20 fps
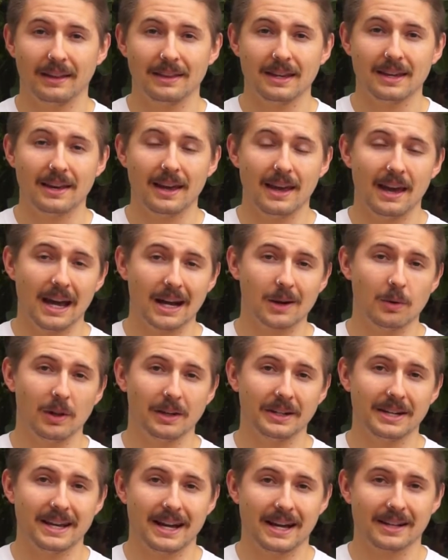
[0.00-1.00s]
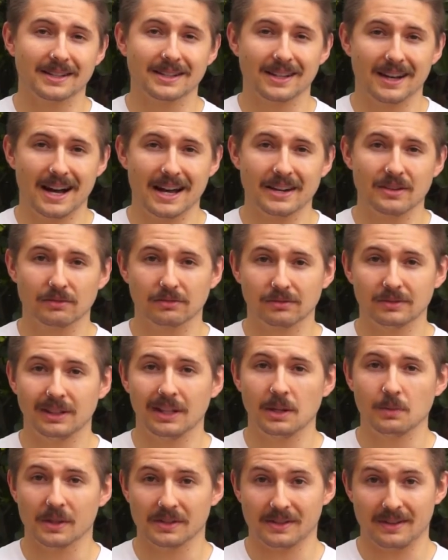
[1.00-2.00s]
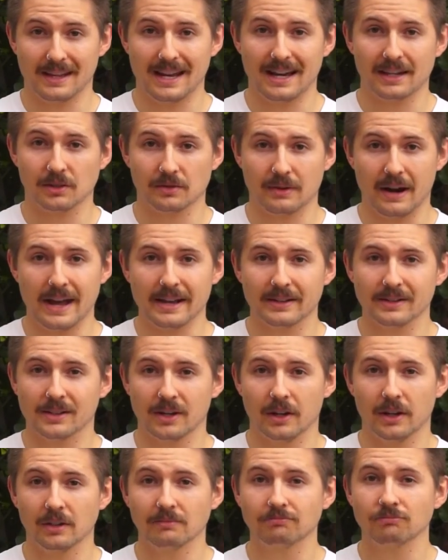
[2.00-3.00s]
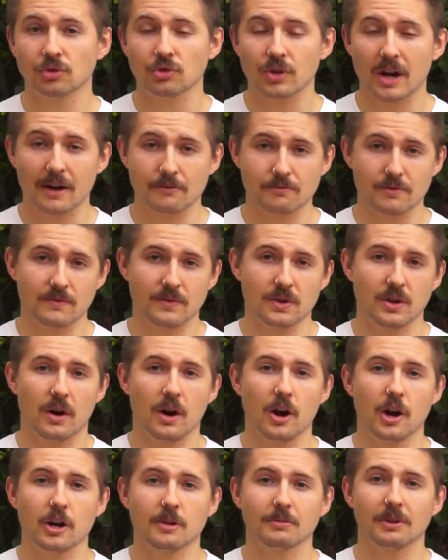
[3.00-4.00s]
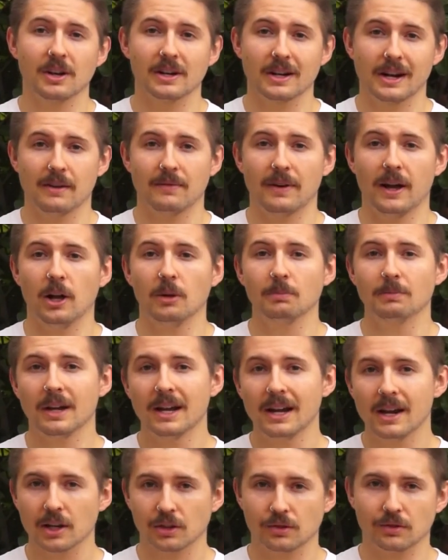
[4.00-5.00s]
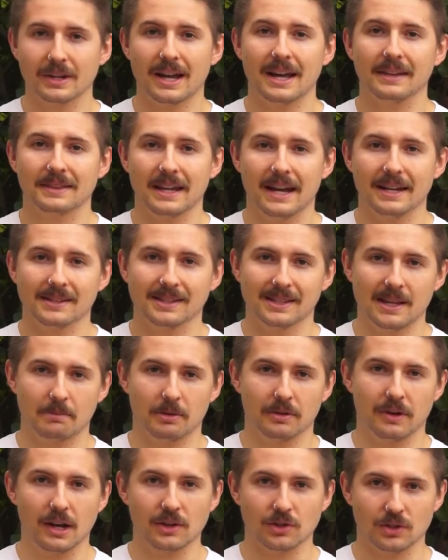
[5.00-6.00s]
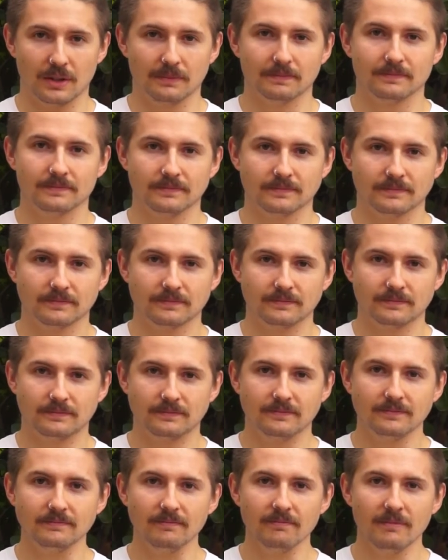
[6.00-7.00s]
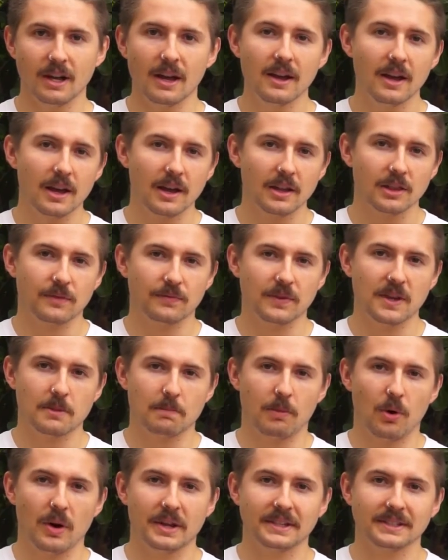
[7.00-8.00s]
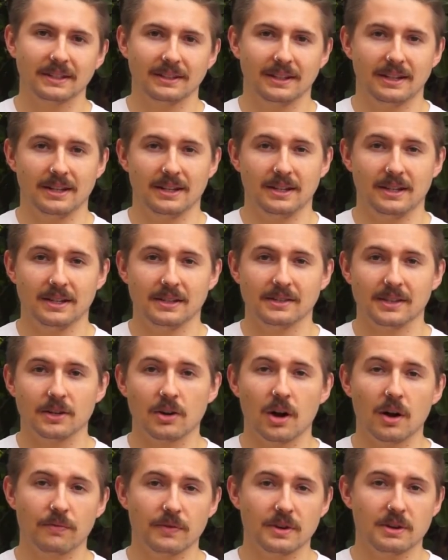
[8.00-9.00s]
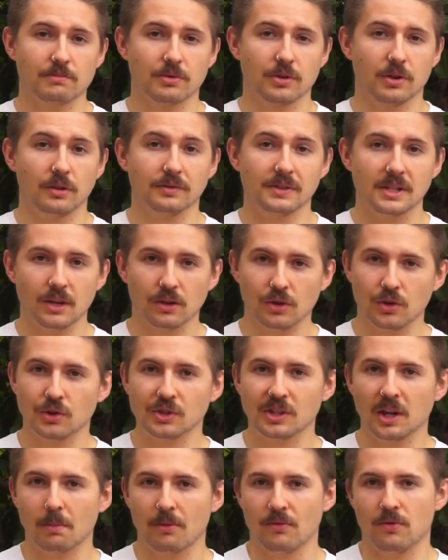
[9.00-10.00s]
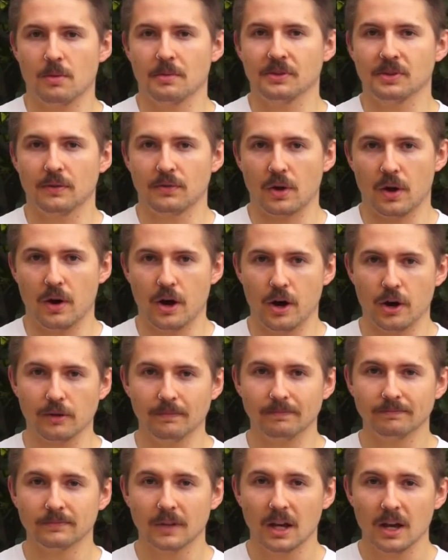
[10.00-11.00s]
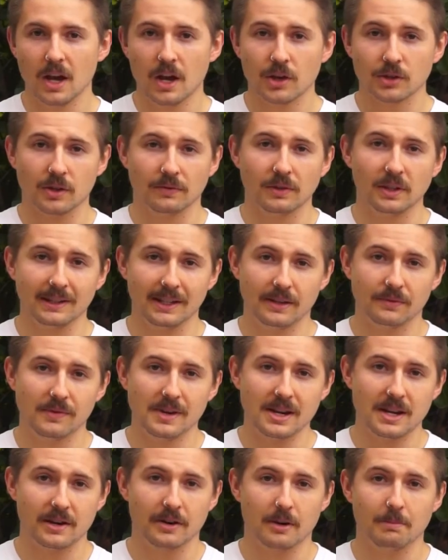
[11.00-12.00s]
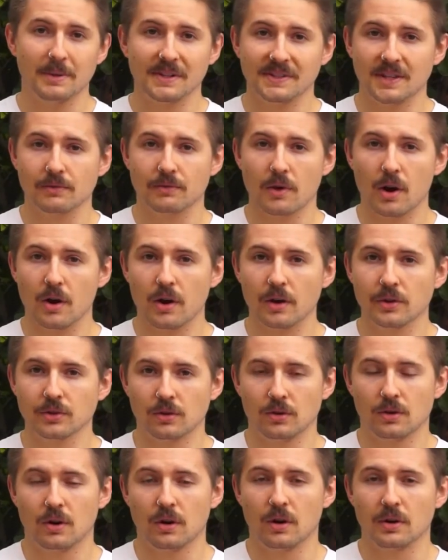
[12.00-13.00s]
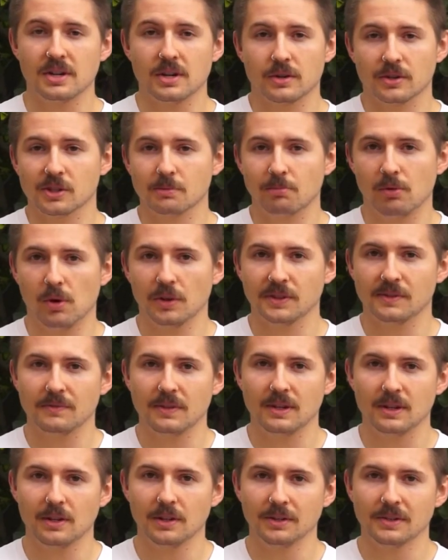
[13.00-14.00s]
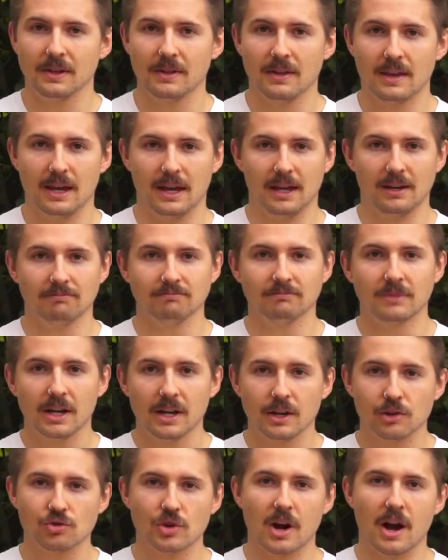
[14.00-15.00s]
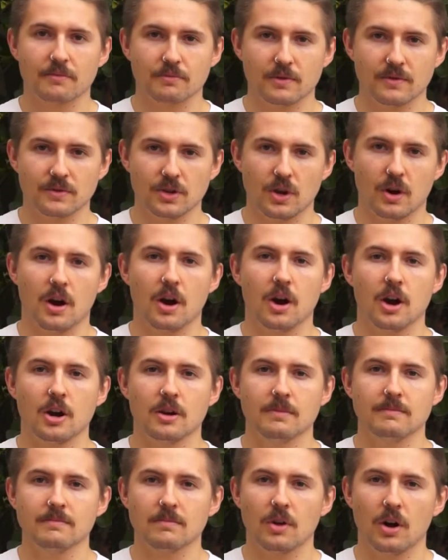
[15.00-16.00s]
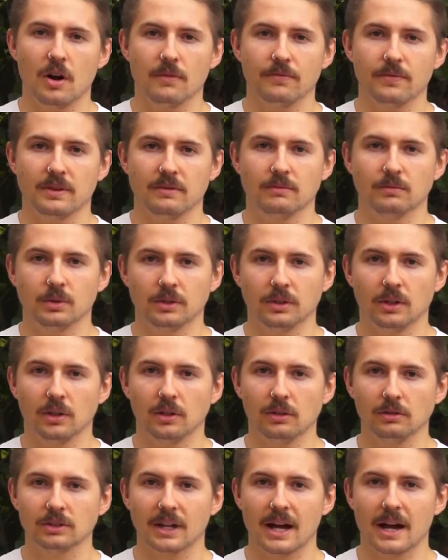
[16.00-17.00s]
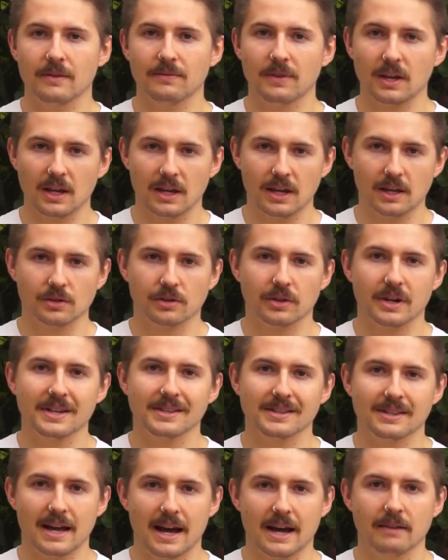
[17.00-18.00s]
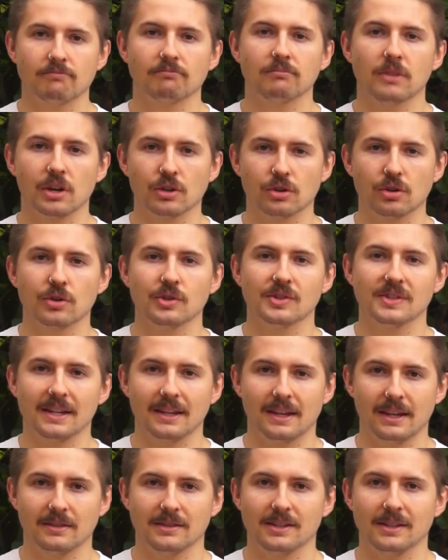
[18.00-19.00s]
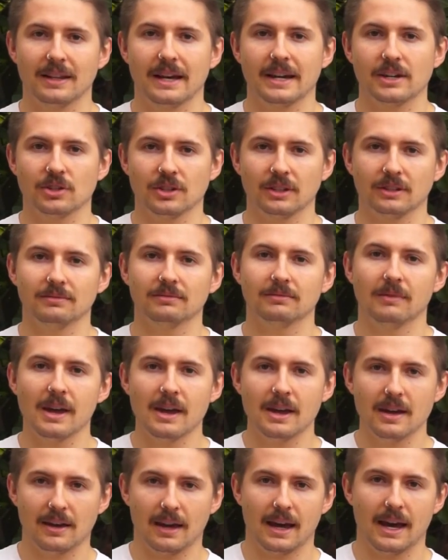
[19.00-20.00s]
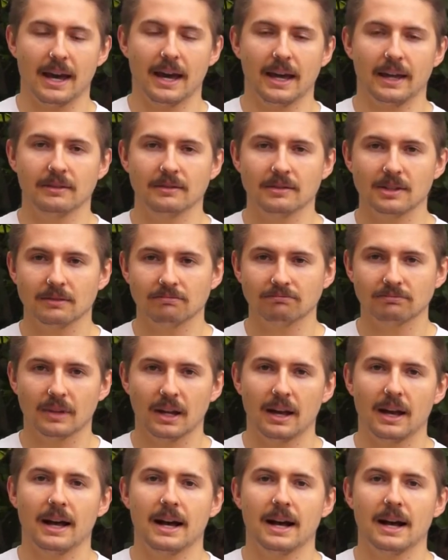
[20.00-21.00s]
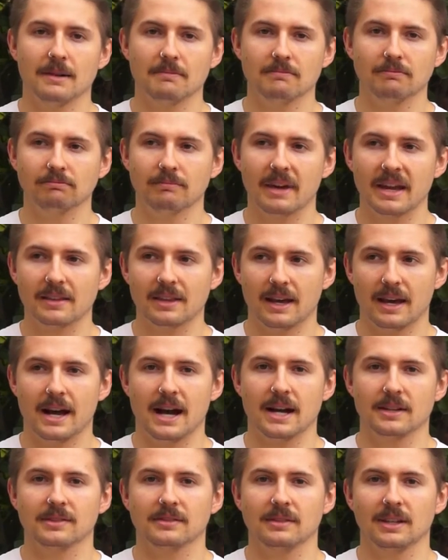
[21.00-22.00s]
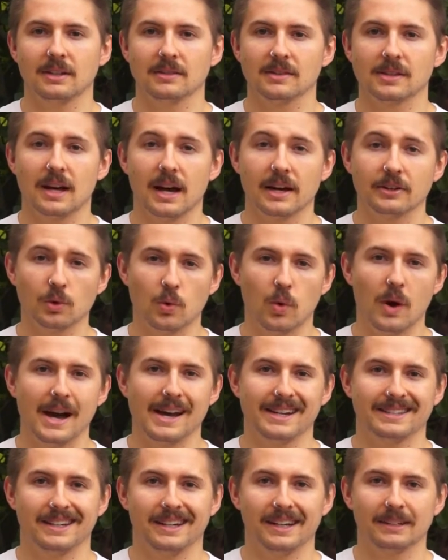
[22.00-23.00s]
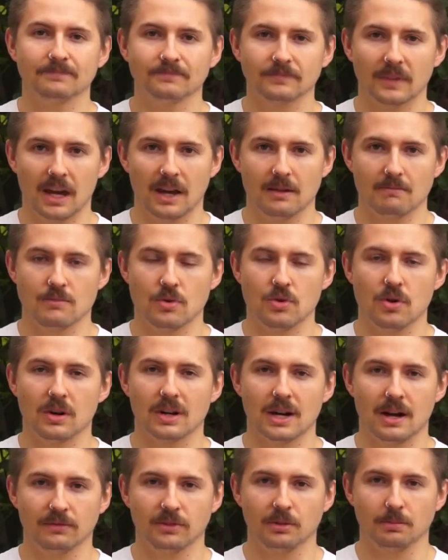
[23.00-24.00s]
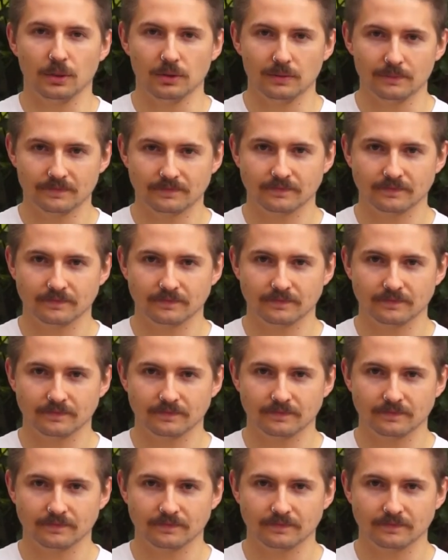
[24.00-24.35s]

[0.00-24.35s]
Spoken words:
the air quality outside really wasn't that great. So draft proofing your home can kind of help create that separation. The fifth point is it often improves the acoustic performance of your home. So if you live near a busy road or near a sports field, then draft proofing your home often will kind of increase that acoustic insulation and make the house inside quieter and more comfortable.